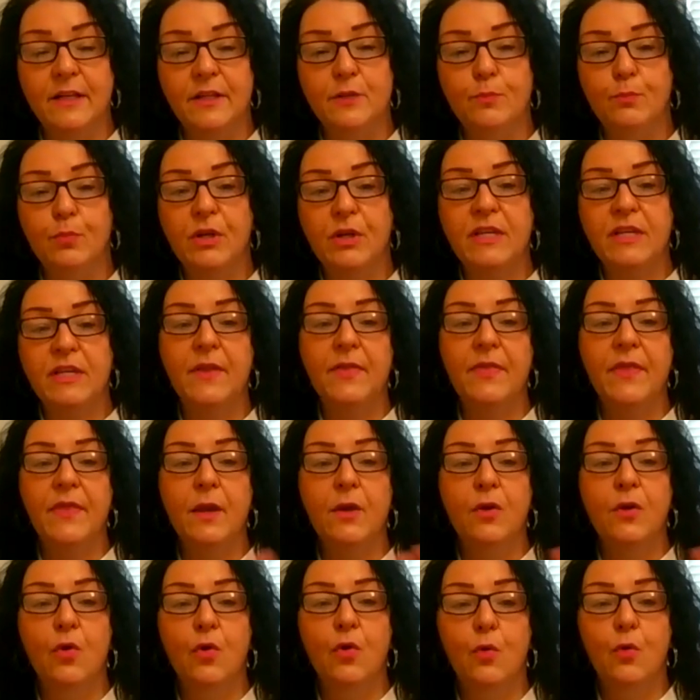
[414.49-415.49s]
Pretend
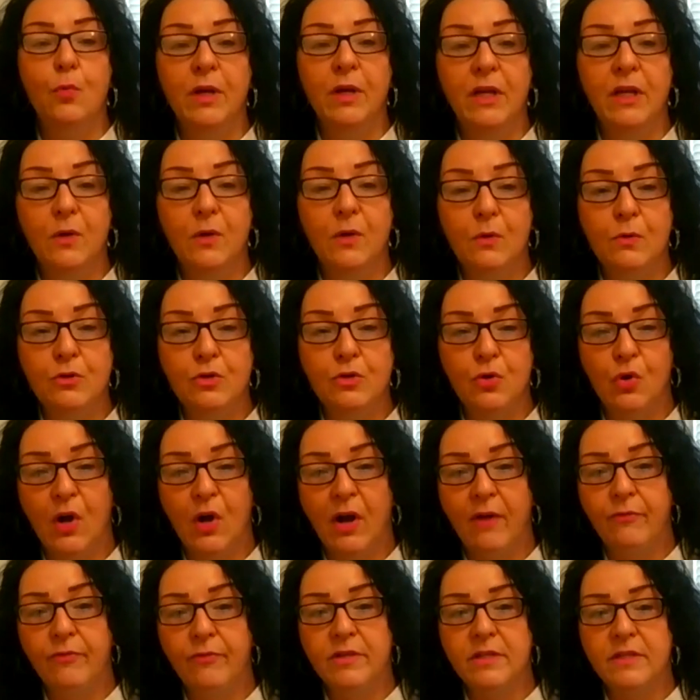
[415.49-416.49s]
that nobody knows your
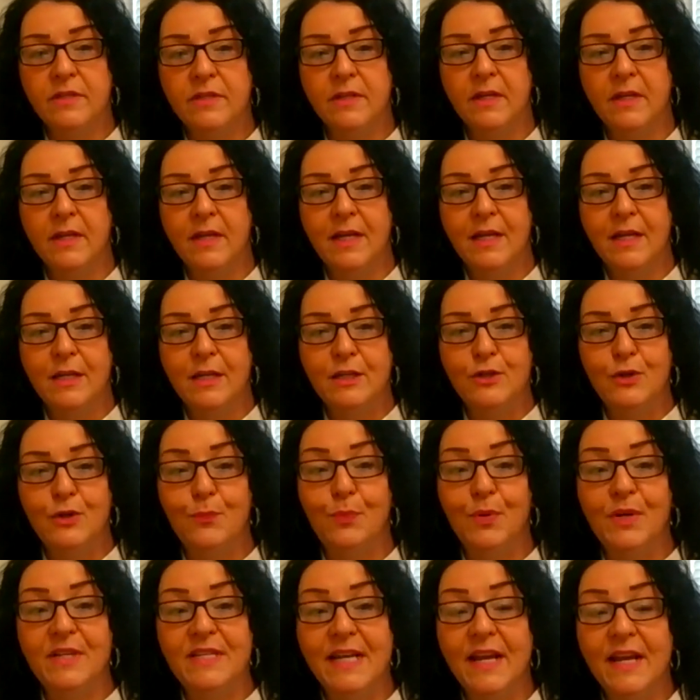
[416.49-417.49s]
office. So
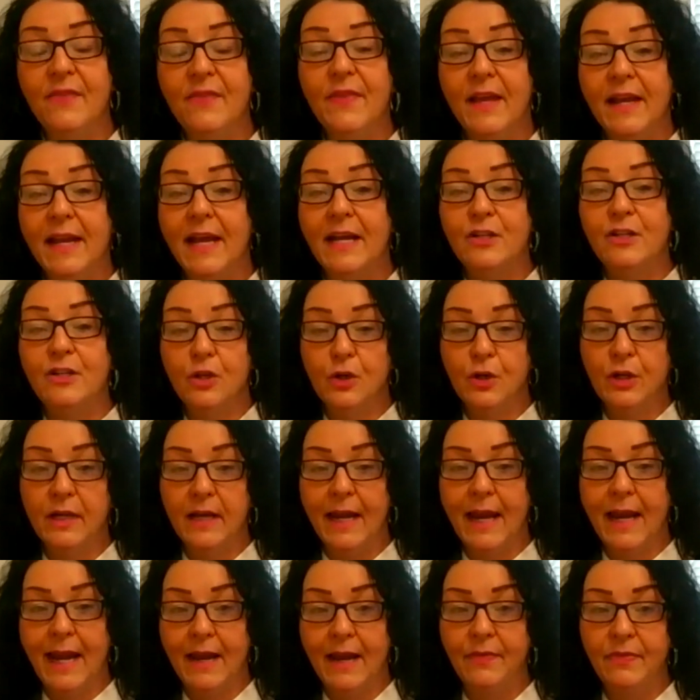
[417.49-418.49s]
pretend that actually you're
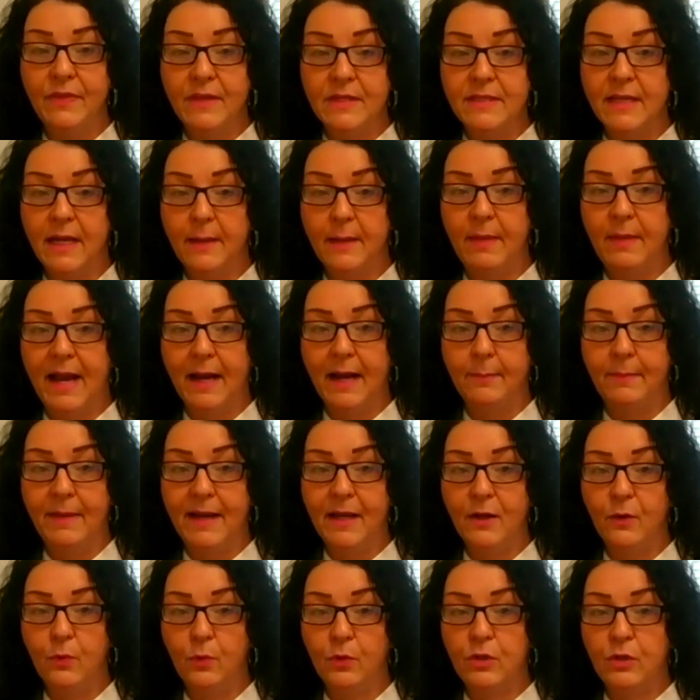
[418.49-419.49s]
going to hand this IPAC
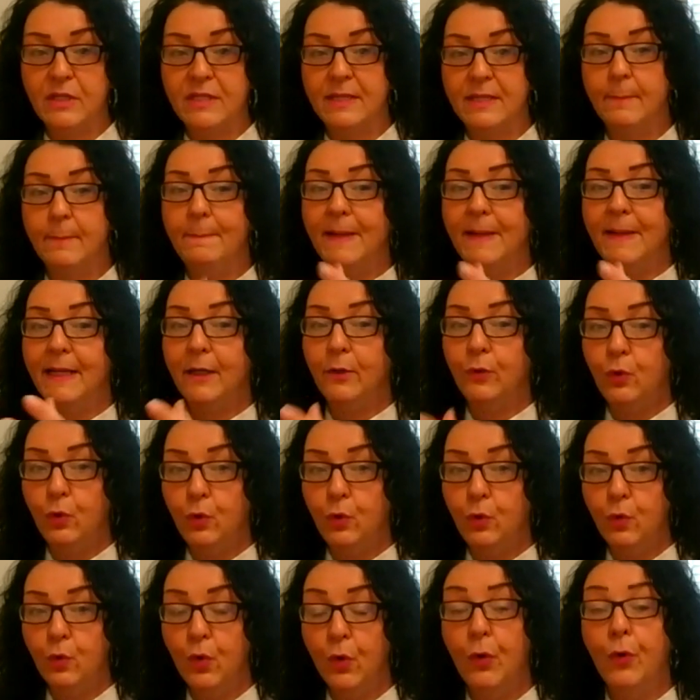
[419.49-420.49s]
manual to somebody
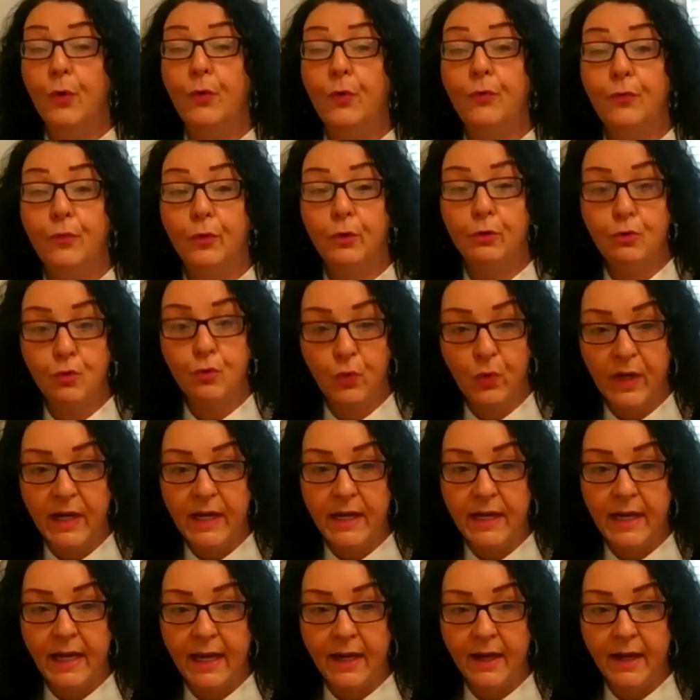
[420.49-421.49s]
new for
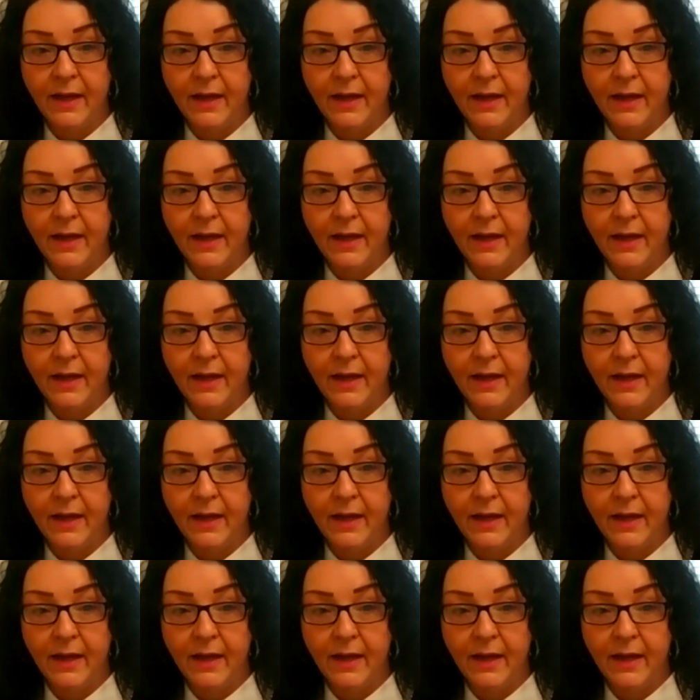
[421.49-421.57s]
training.